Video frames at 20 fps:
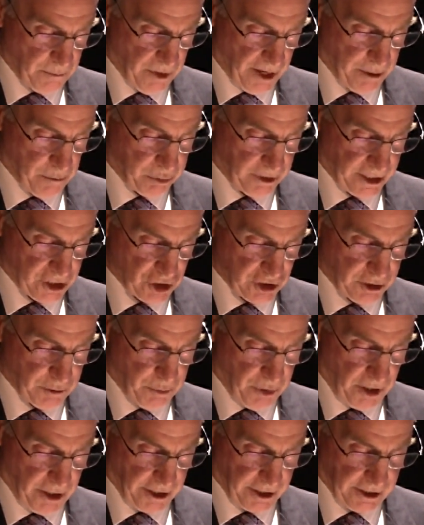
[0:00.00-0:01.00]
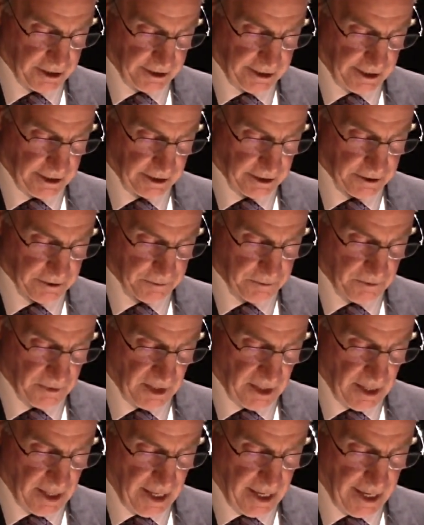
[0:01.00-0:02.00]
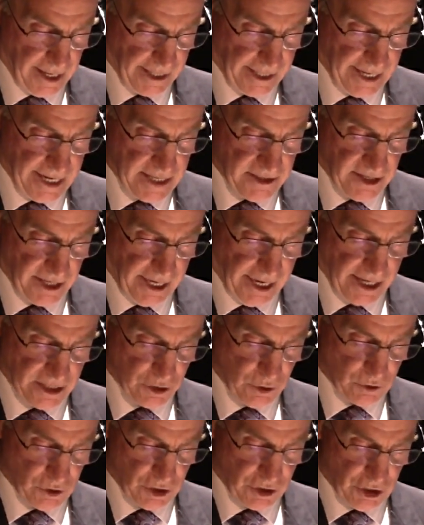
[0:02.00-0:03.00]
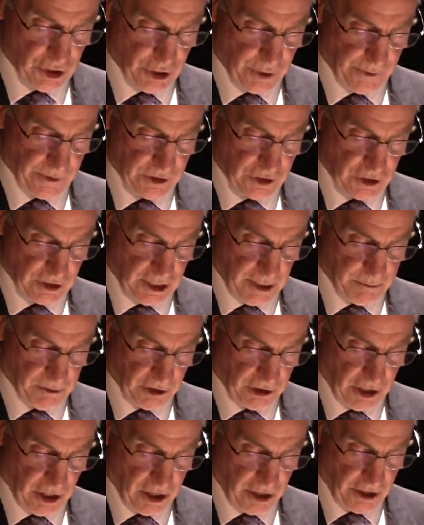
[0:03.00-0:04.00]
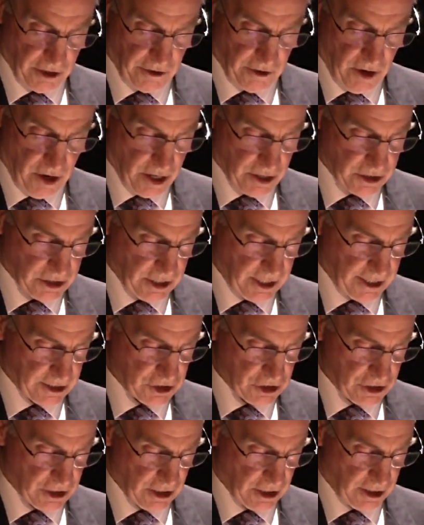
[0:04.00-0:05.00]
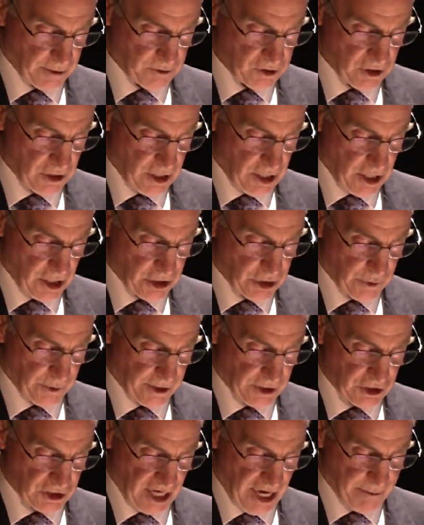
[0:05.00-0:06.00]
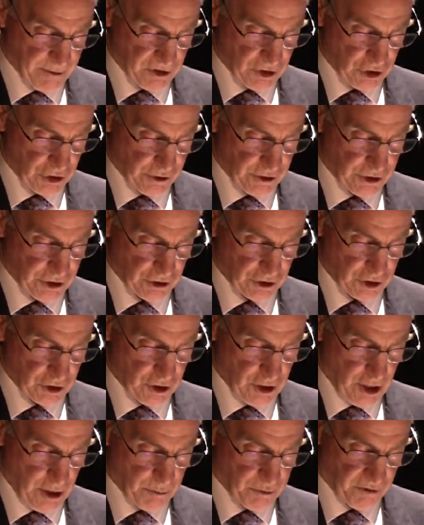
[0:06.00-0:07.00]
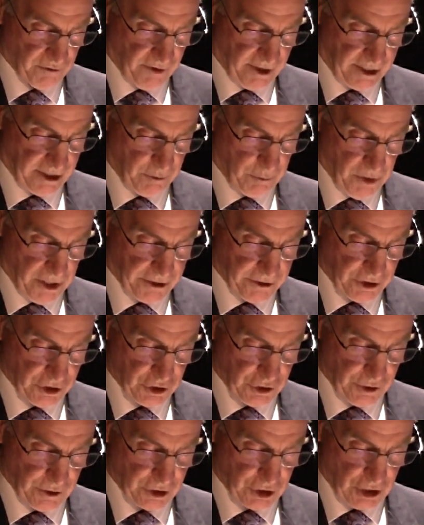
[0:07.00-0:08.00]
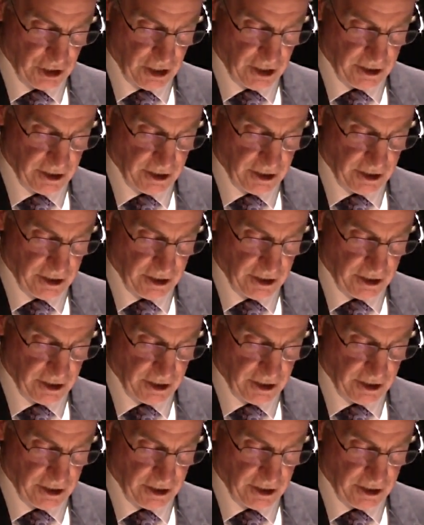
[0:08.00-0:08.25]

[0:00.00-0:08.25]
by Bletchley Park in England. Again, the Canso's endurance enabled longer on-task times during salmon searches, providing better search